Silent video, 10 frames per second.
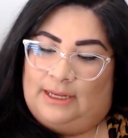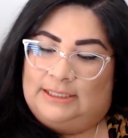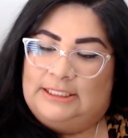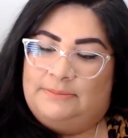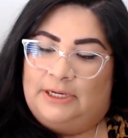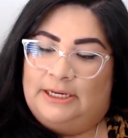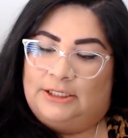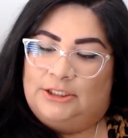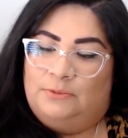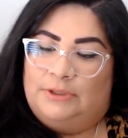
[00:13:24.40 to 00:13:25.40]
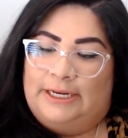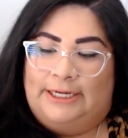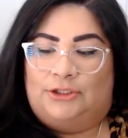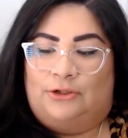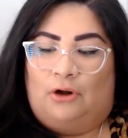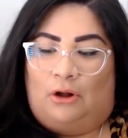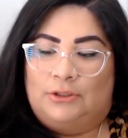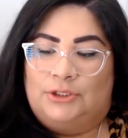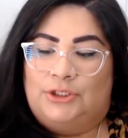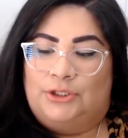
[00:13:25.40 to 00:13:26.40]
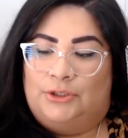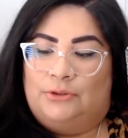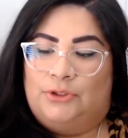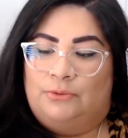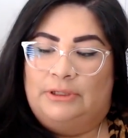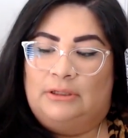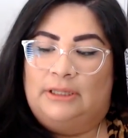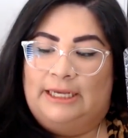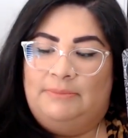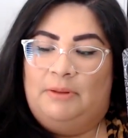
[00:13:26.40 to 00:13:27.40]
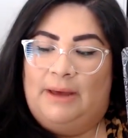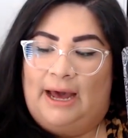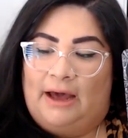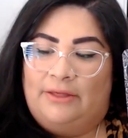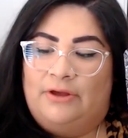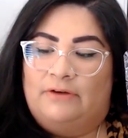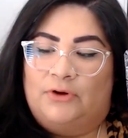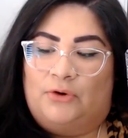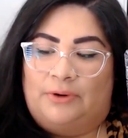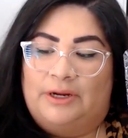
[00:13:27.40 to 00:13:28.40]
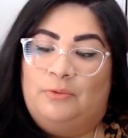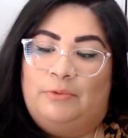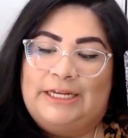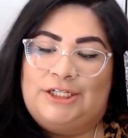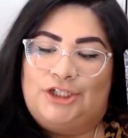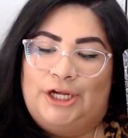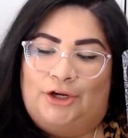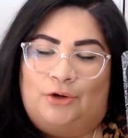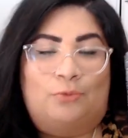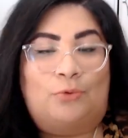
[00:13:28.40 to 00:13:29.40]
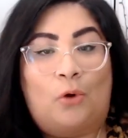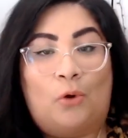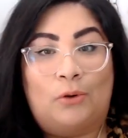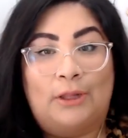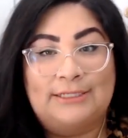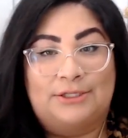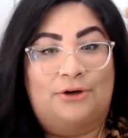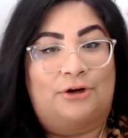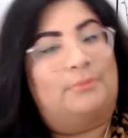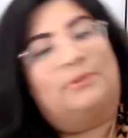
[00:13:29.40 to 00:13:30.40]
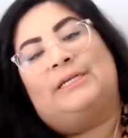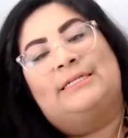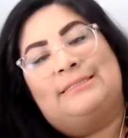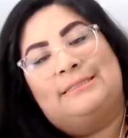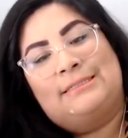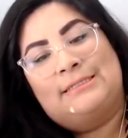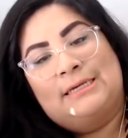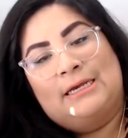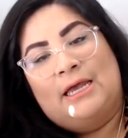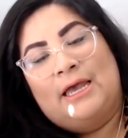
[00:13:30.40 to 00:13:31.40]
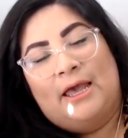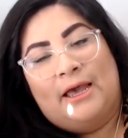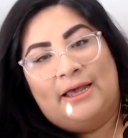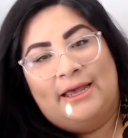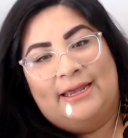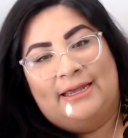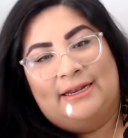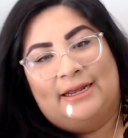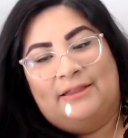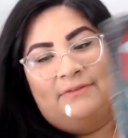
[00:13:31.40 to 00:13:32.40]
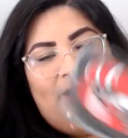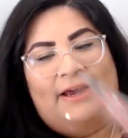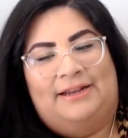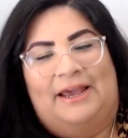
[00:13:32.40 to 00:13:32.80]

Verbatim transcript: A deep connection with nature calls to you to reclaim the path of a green witch and your role as an herbalist. And I love that.